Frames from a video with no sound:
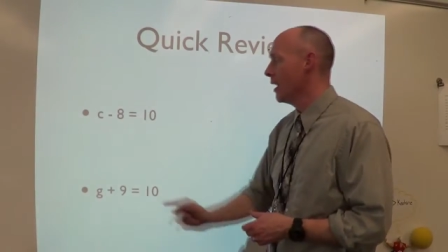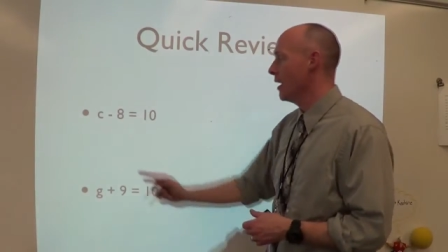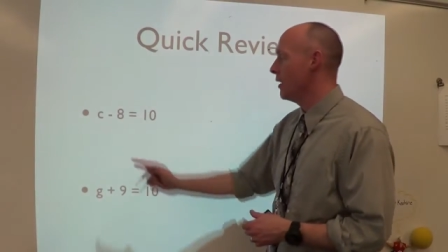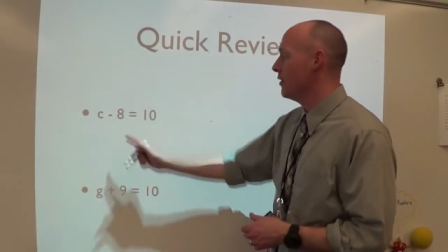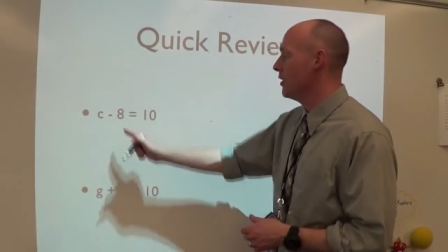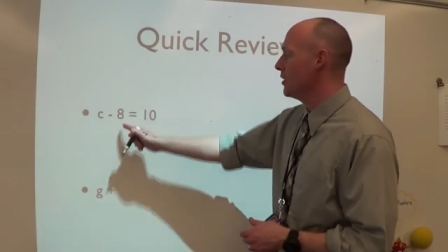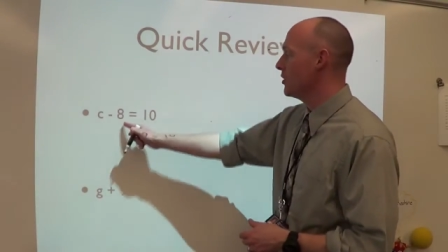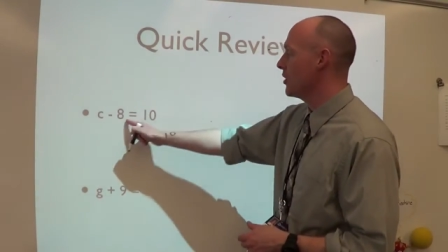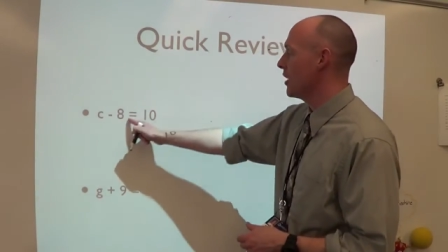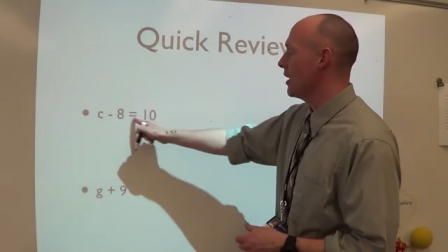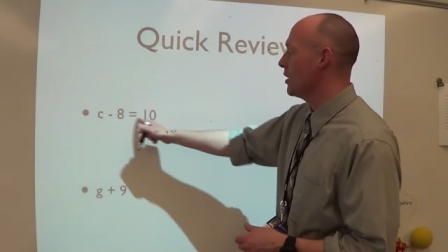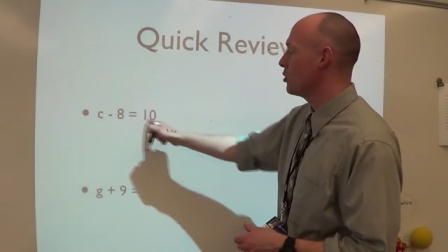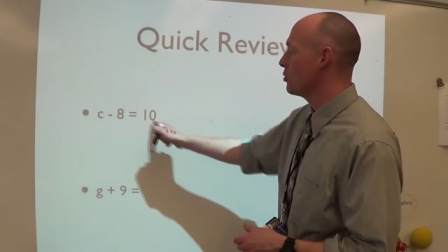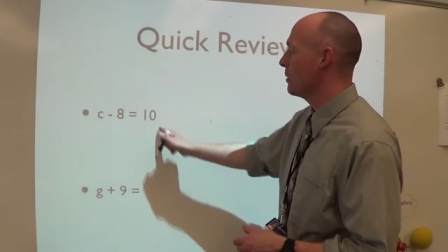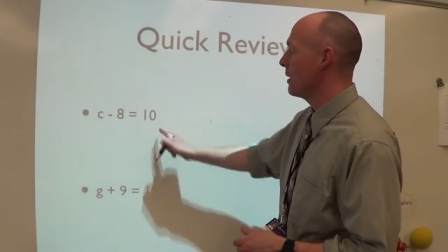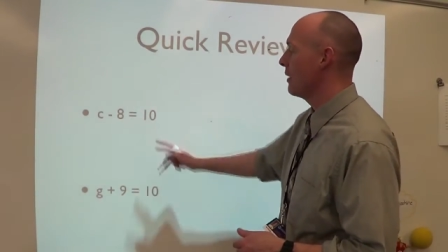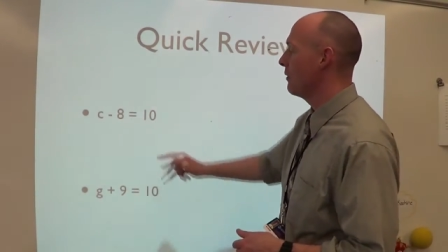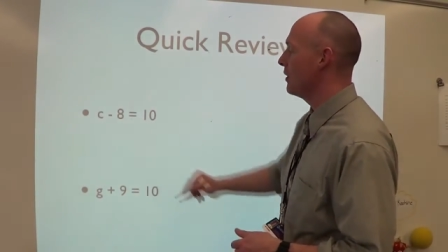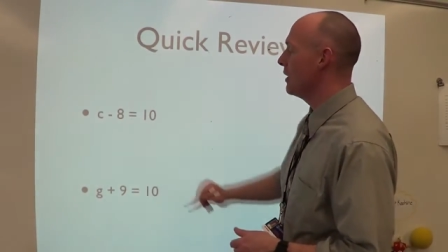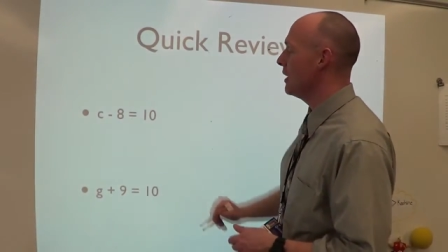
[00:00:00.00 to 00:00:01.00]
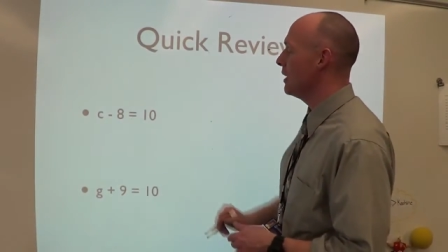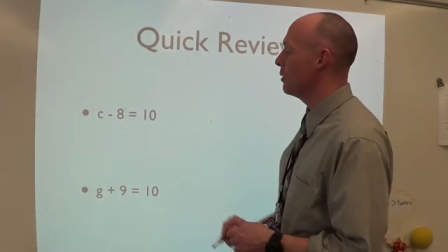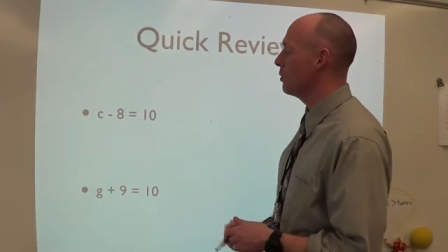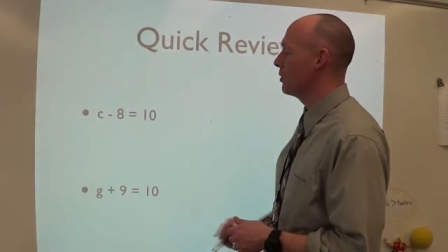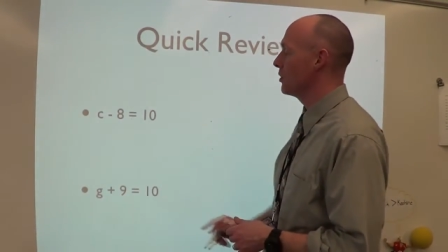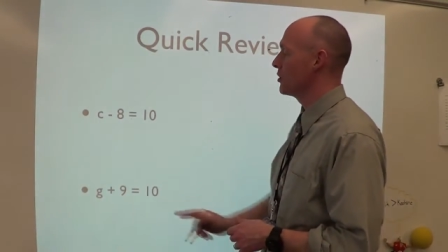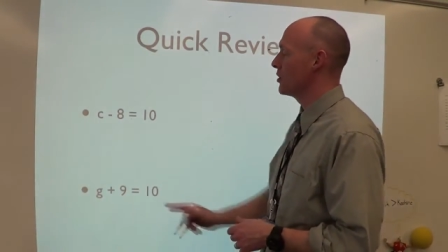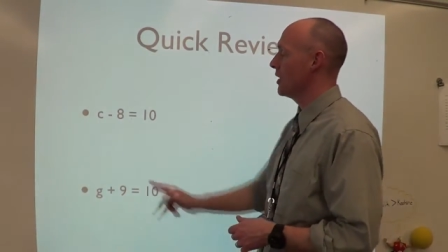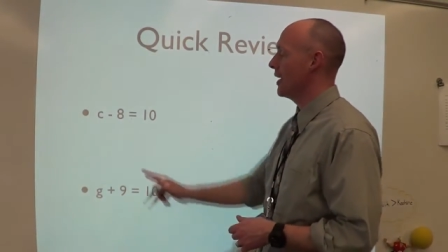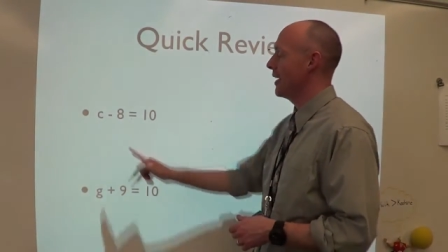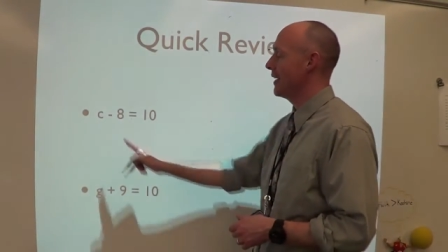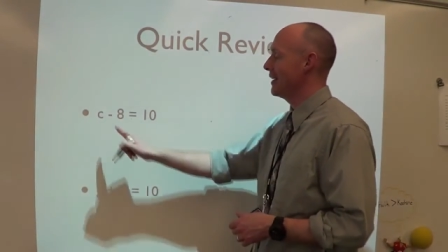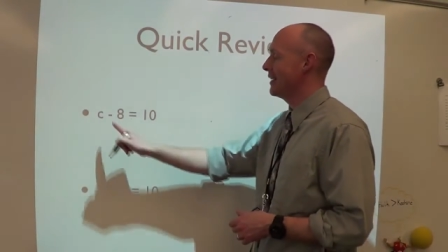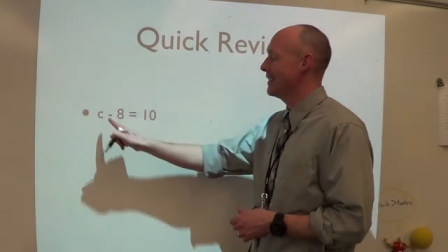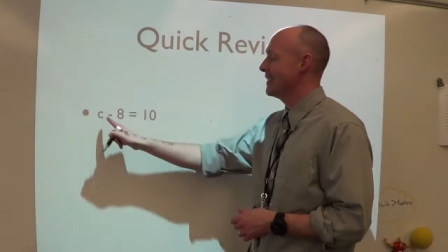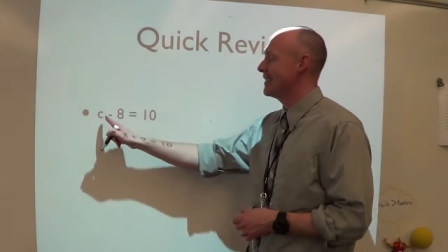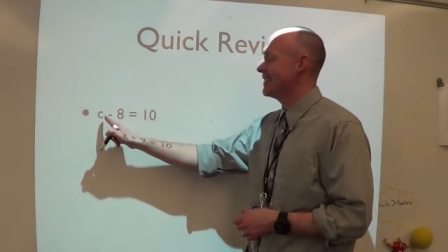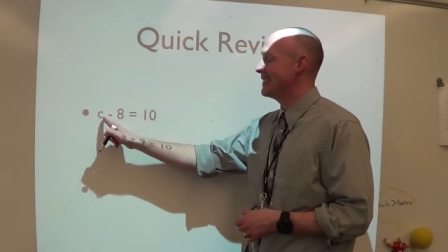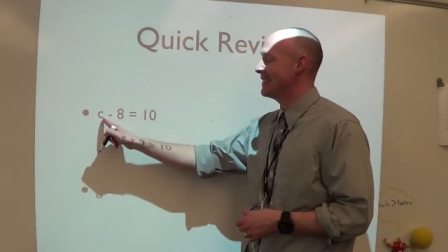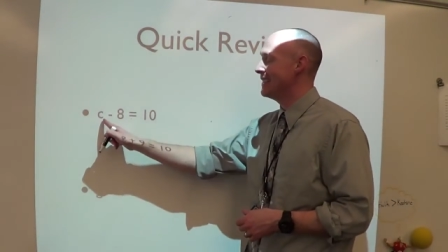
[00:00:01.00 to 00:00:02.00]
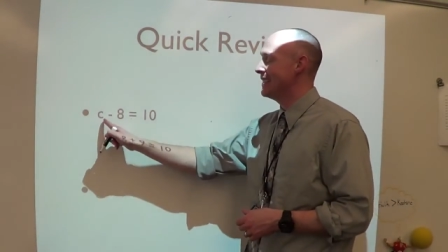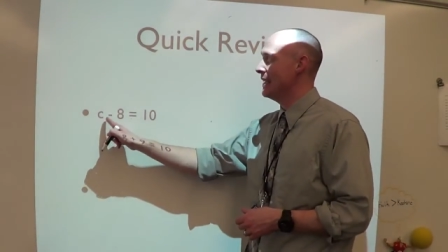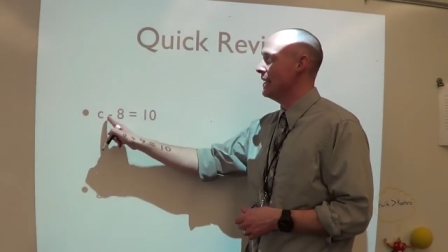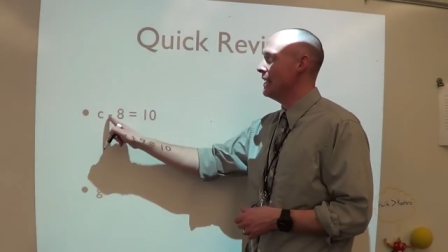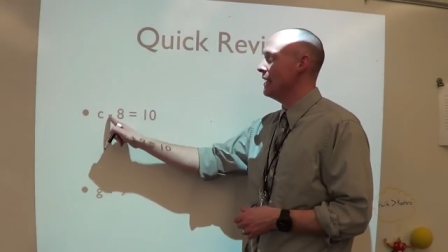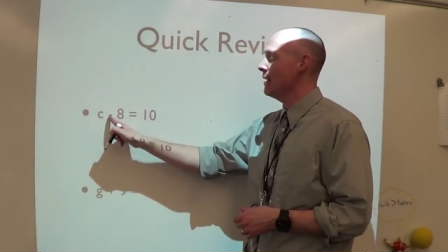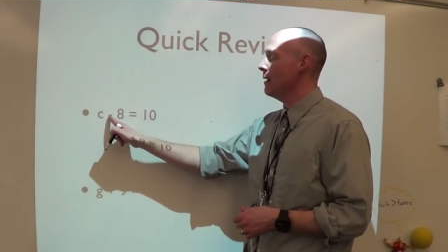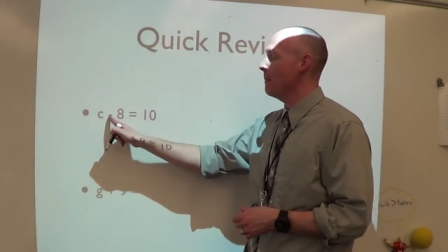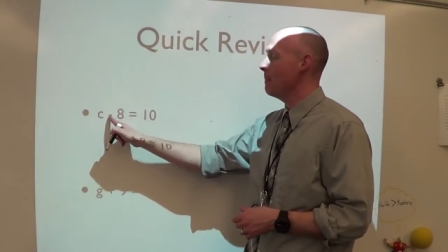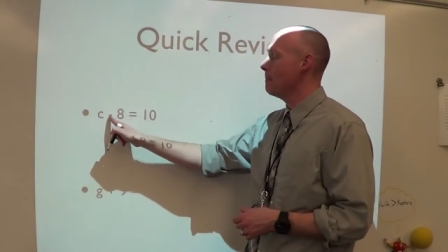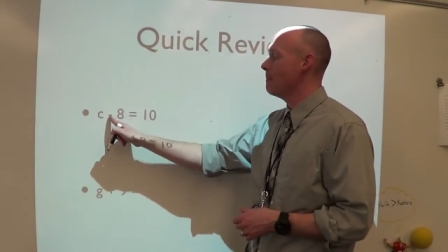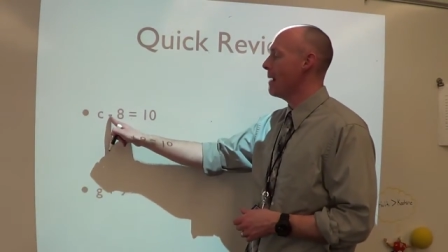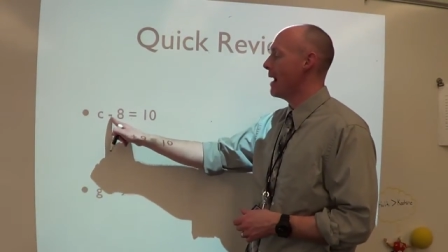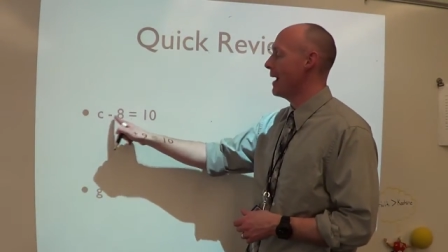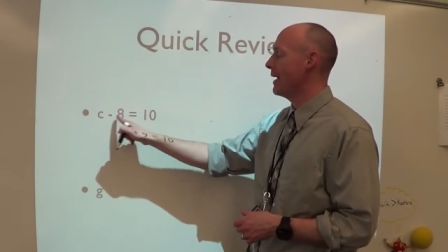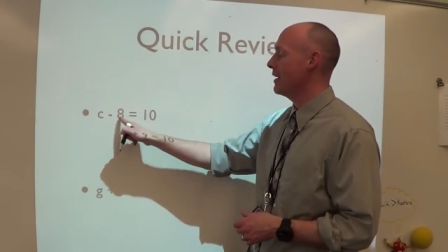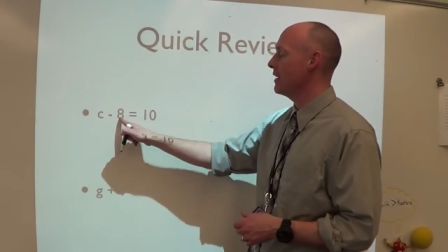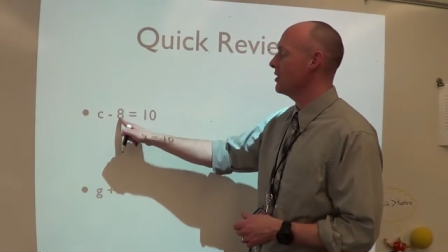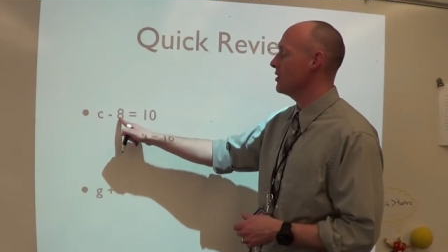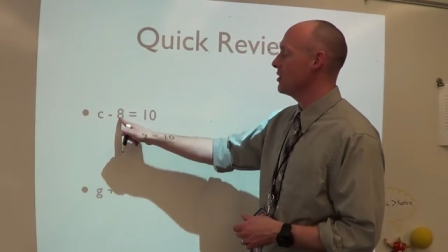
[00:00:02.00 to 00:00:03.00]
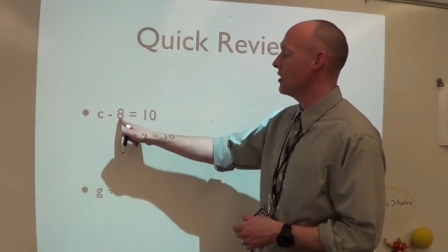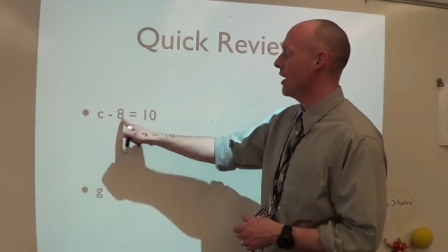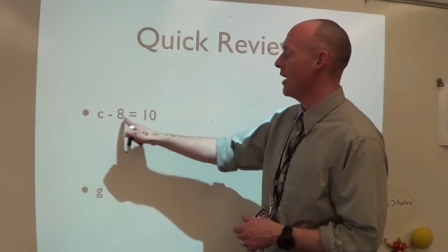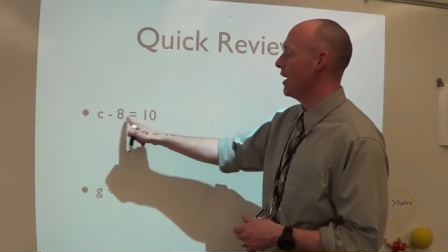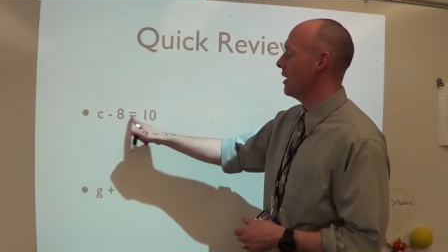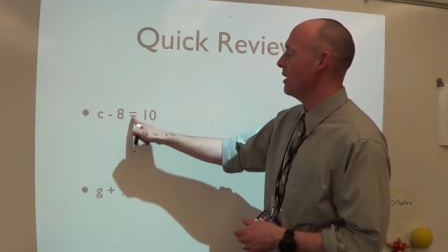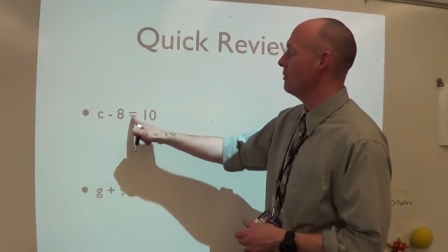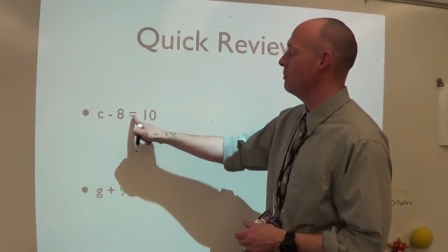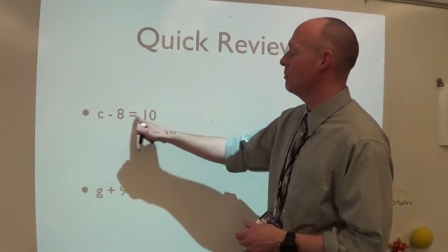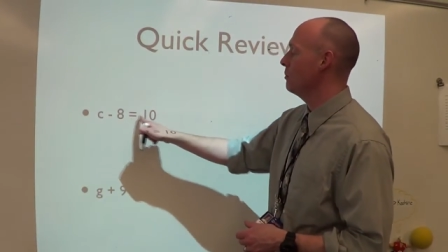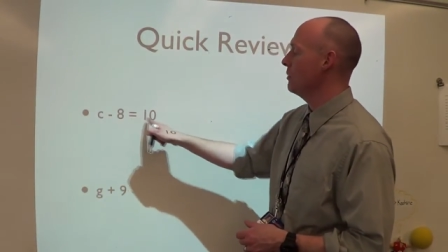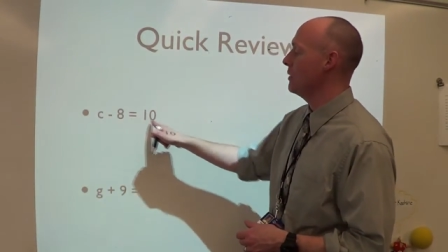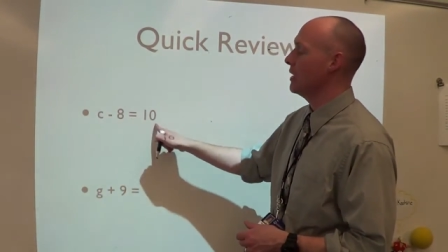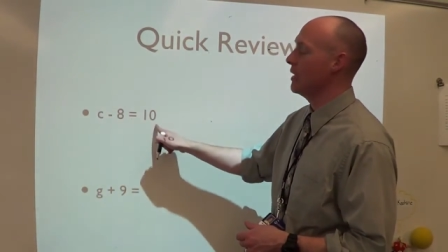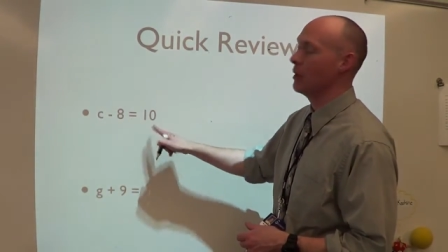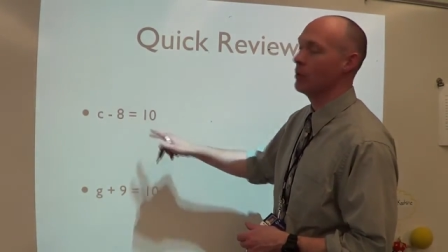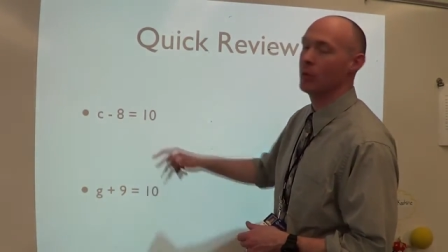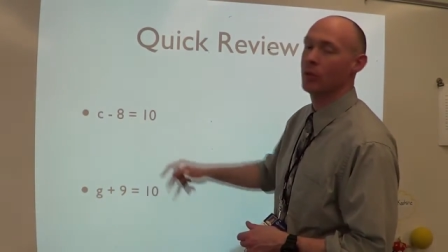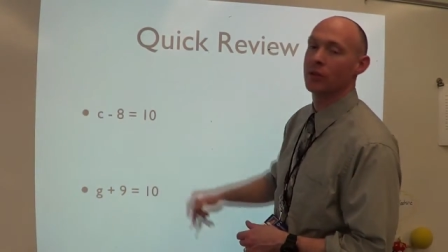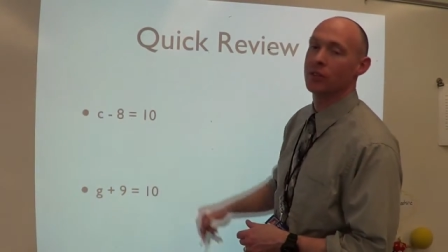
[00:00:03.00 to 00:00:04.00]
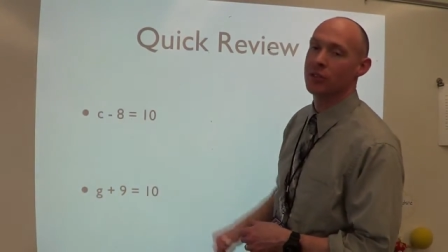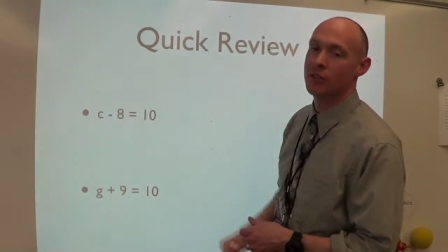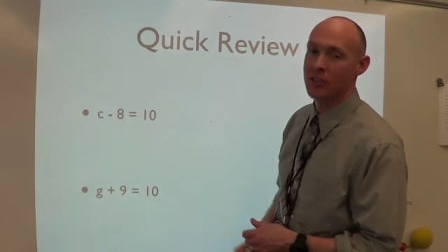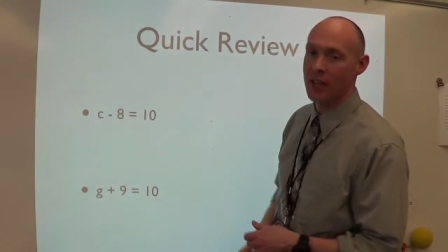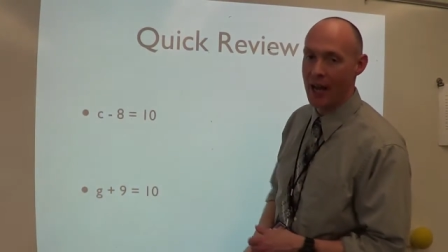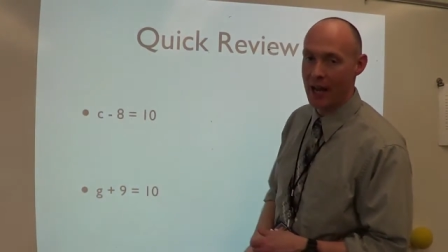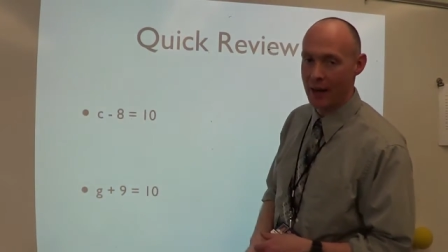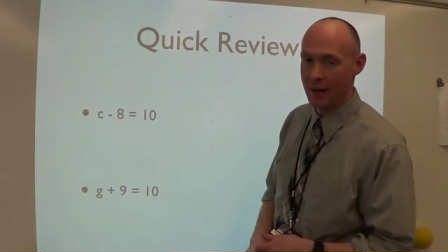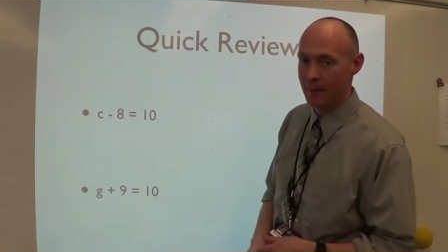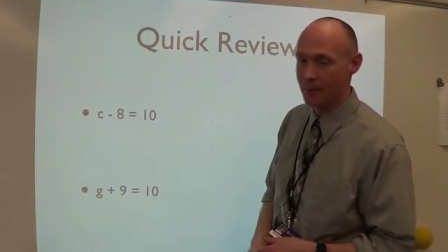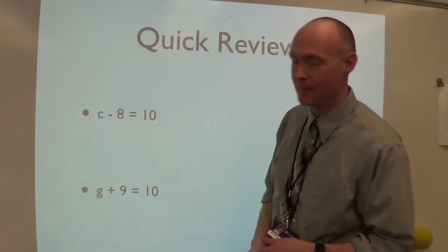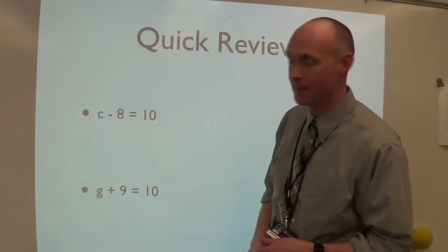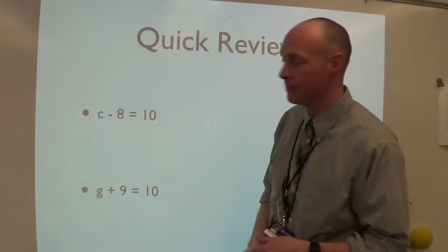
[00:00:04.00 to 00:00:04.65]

In this case, we have an equal sign. C minus 8 equals 10.